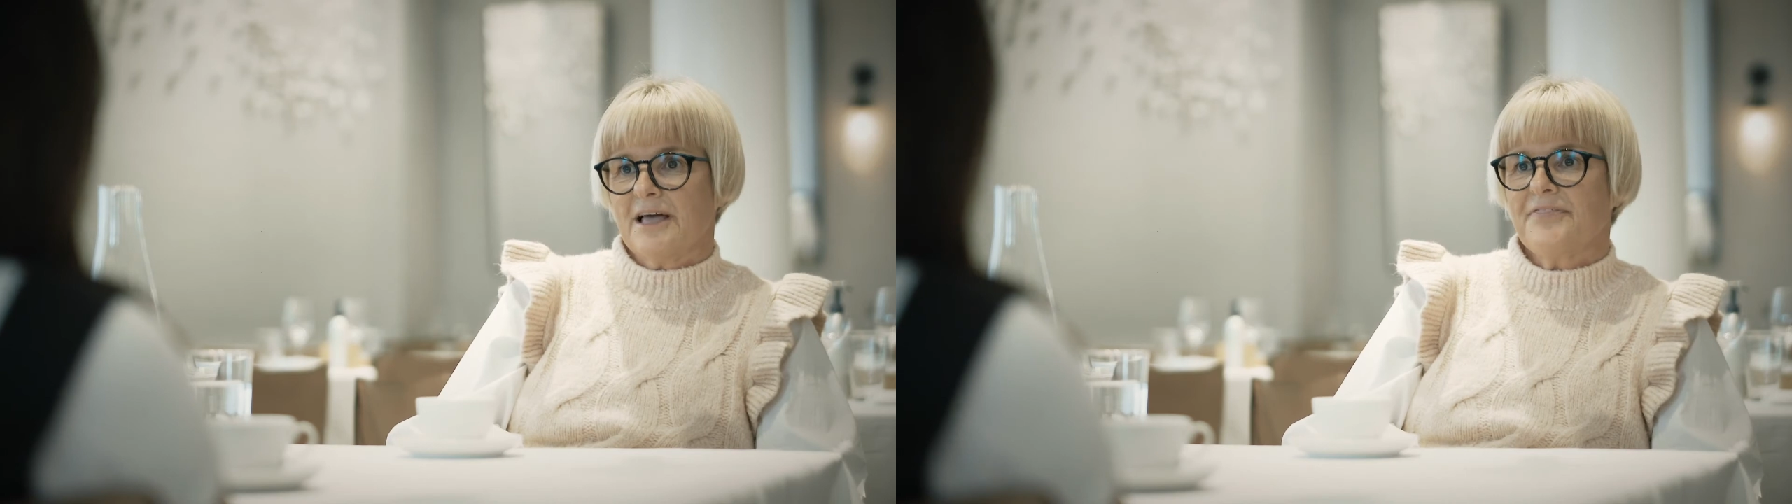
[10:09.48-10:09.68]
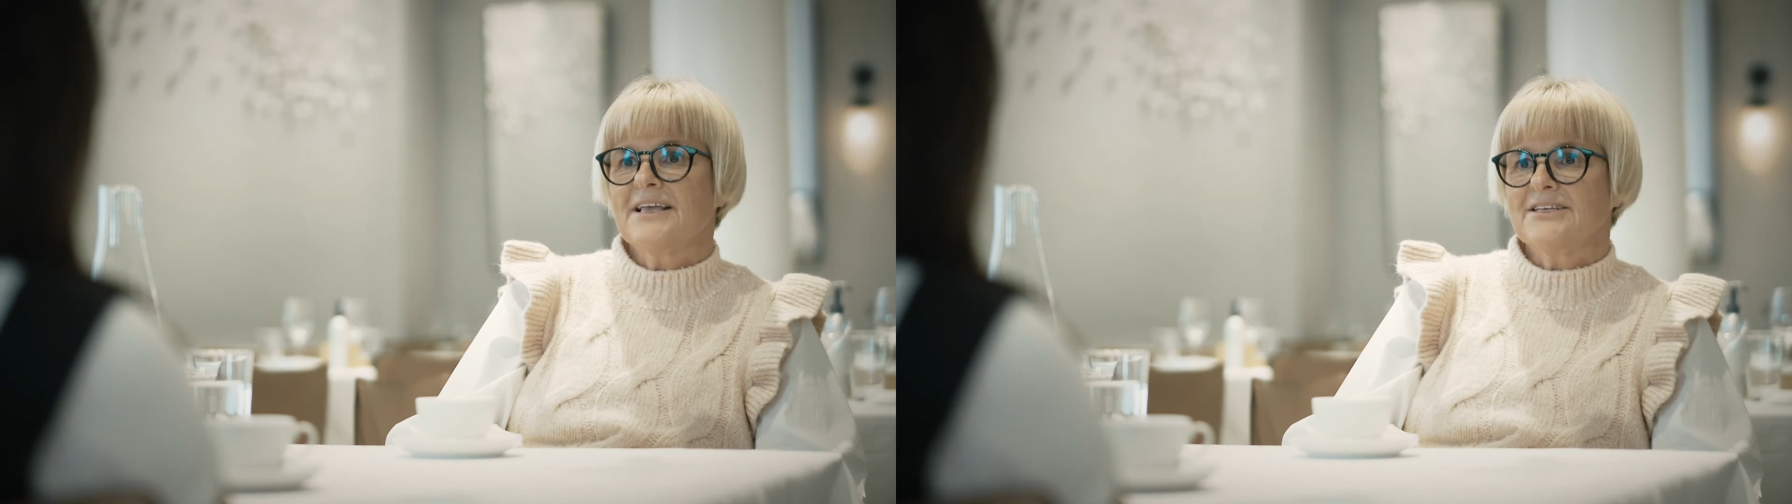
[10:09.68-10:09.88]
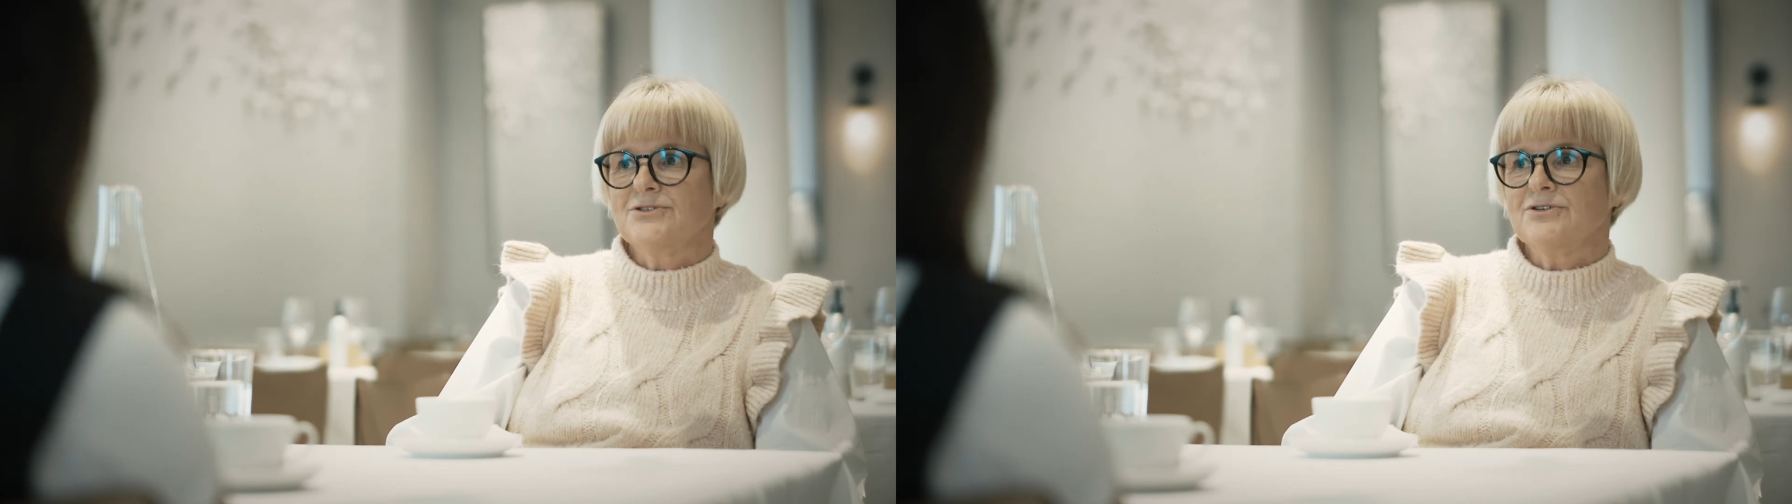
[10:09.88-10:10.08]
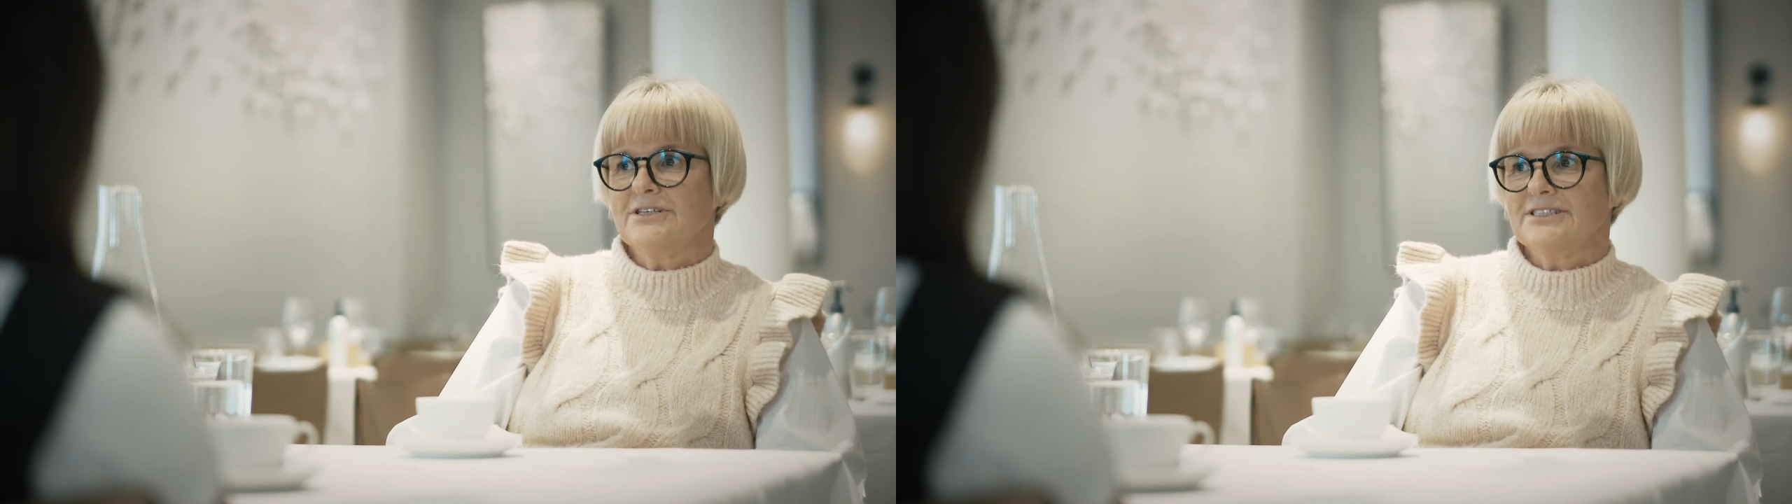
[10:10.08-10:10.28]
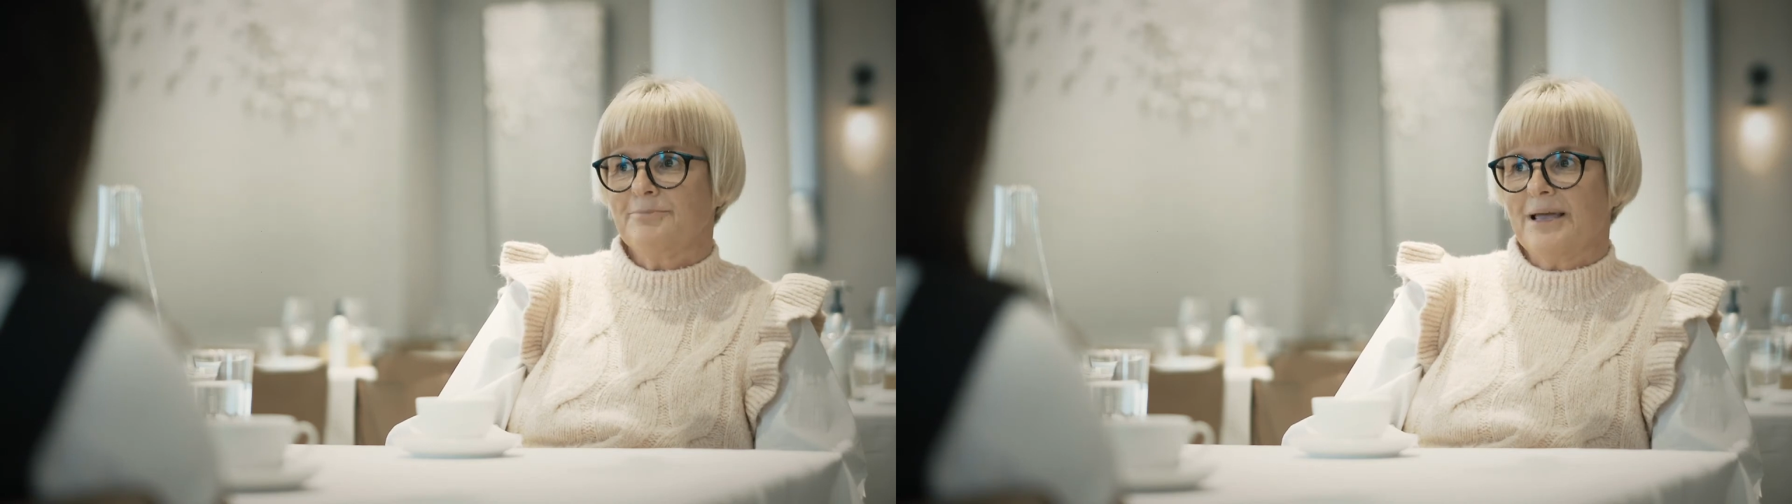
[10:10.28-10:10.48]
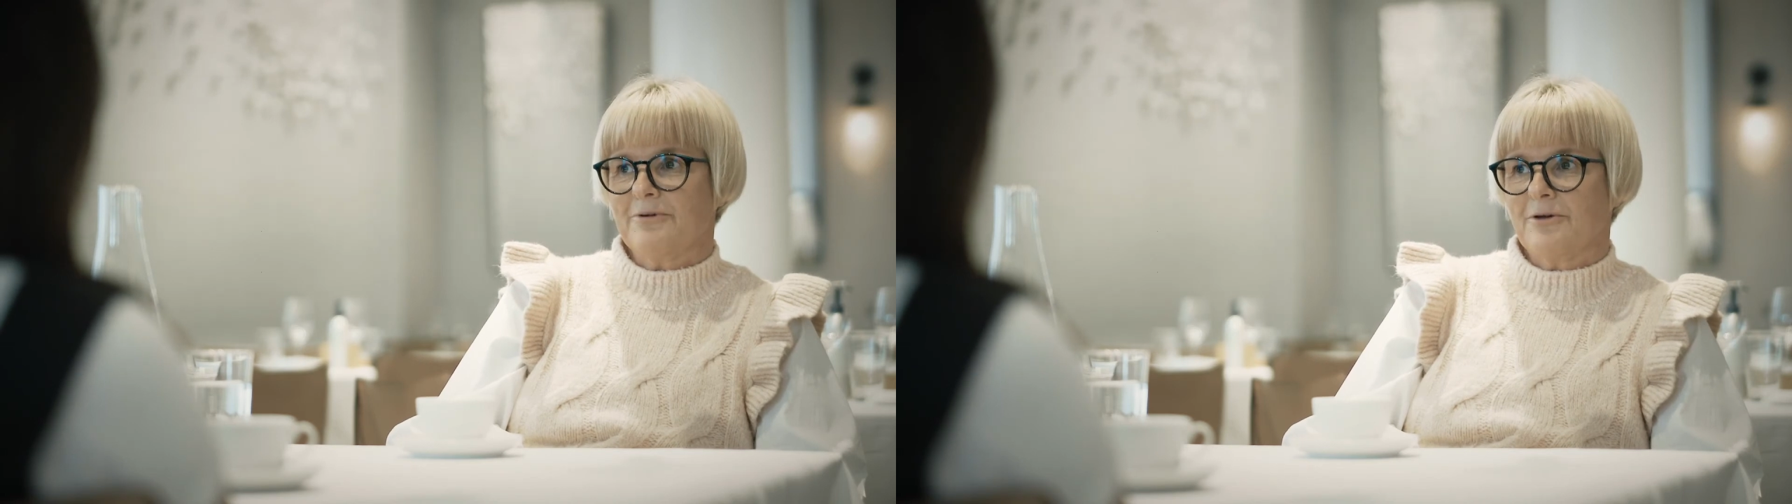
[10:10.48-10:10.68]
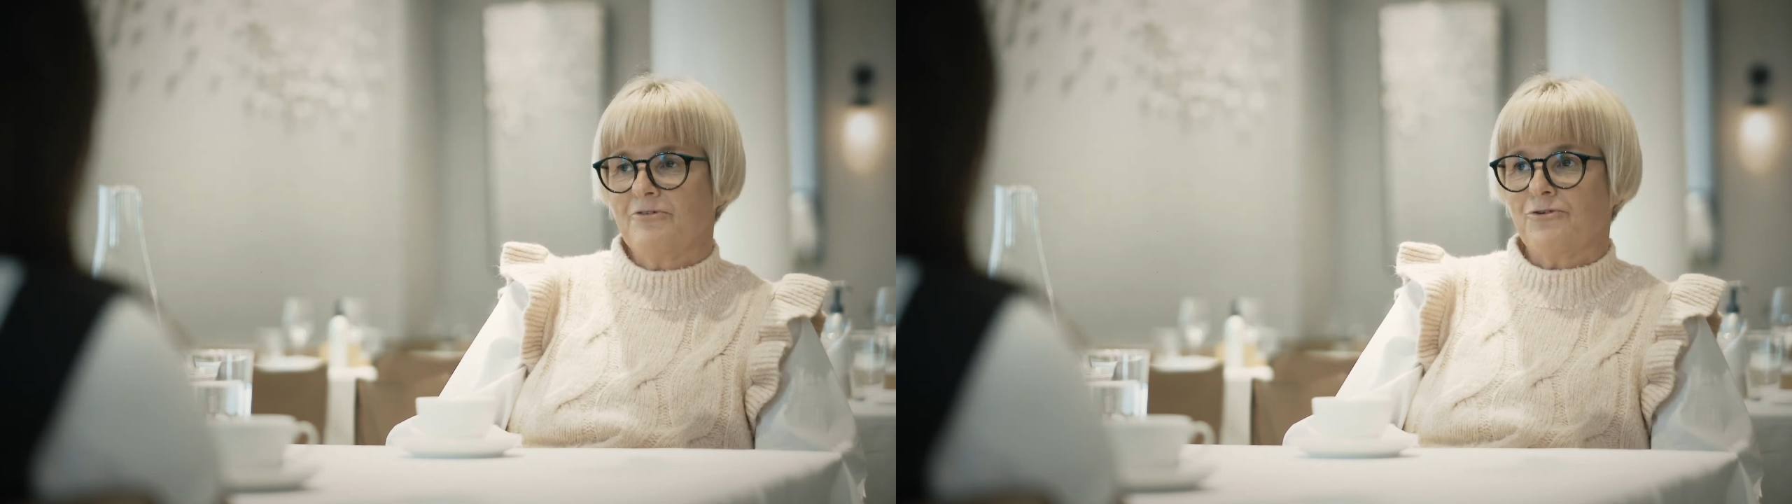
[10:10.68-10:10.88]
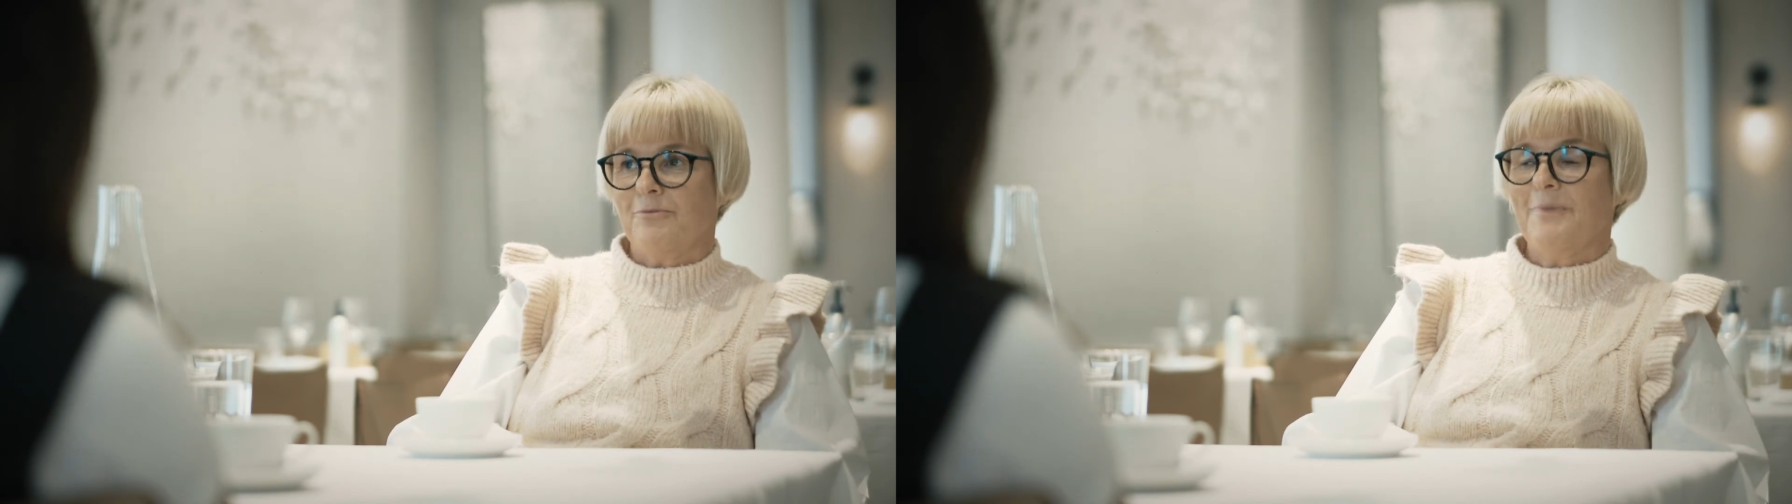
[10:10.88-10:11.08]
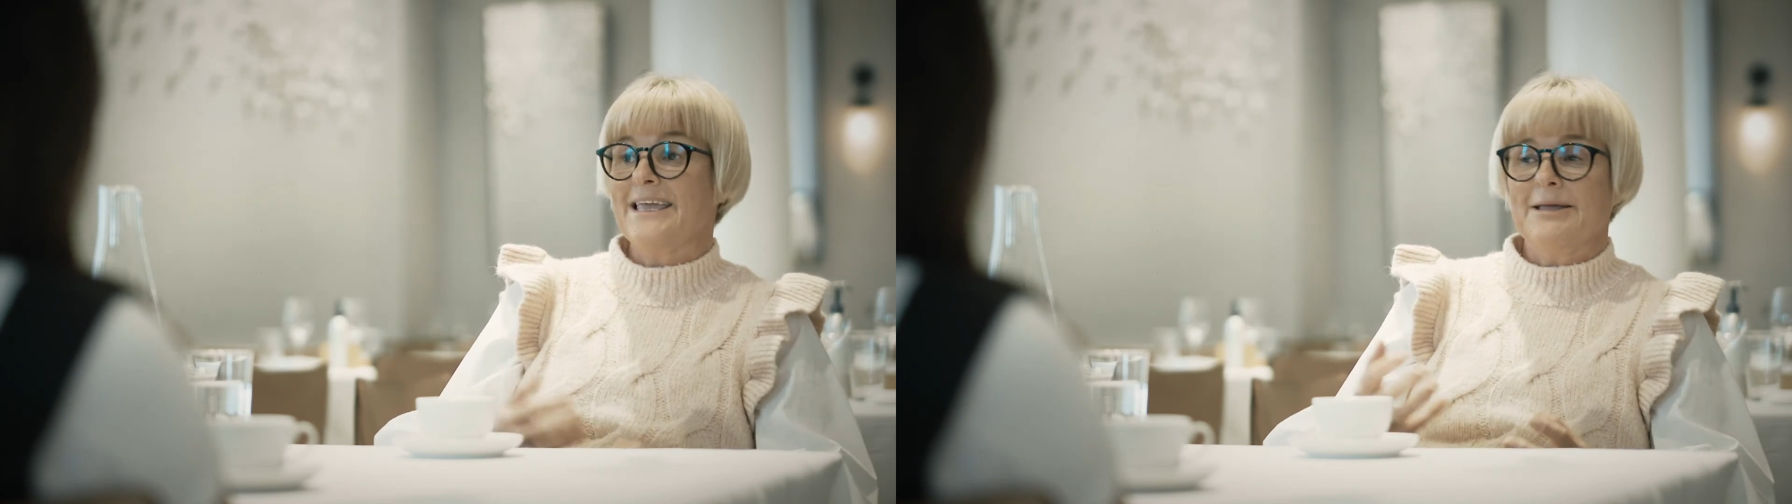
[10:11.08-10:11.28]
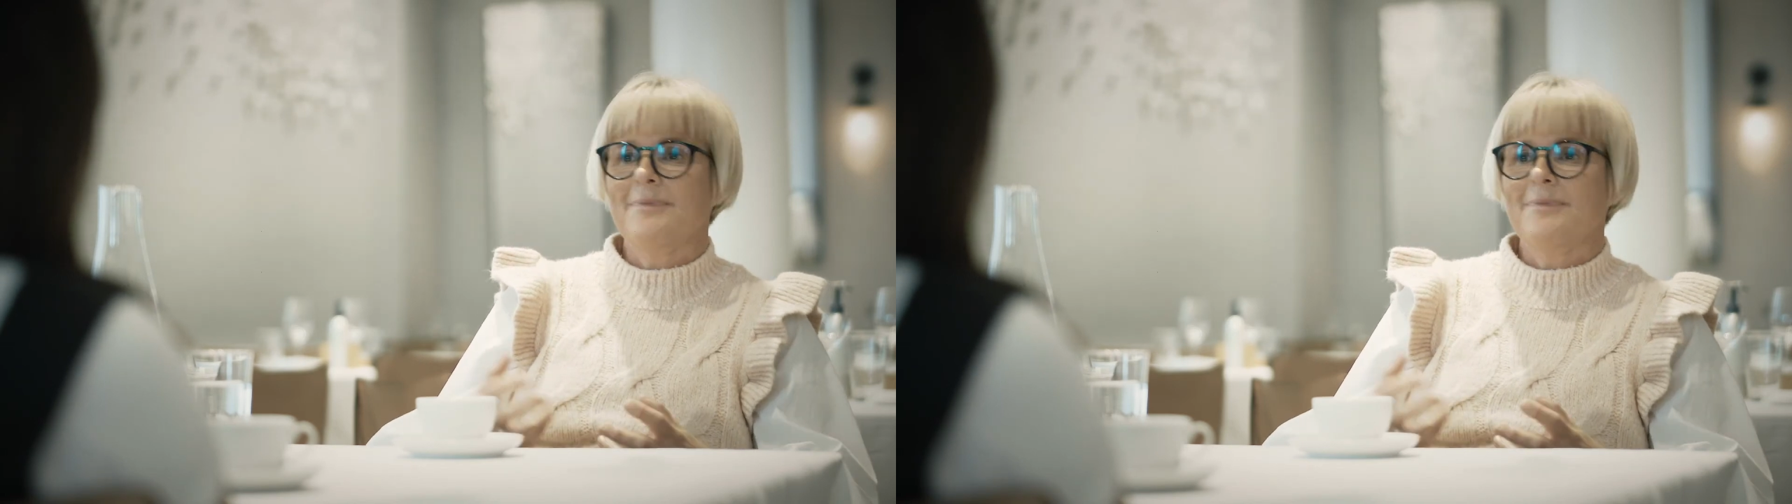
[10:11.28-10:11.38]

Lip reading: I think it's not just about making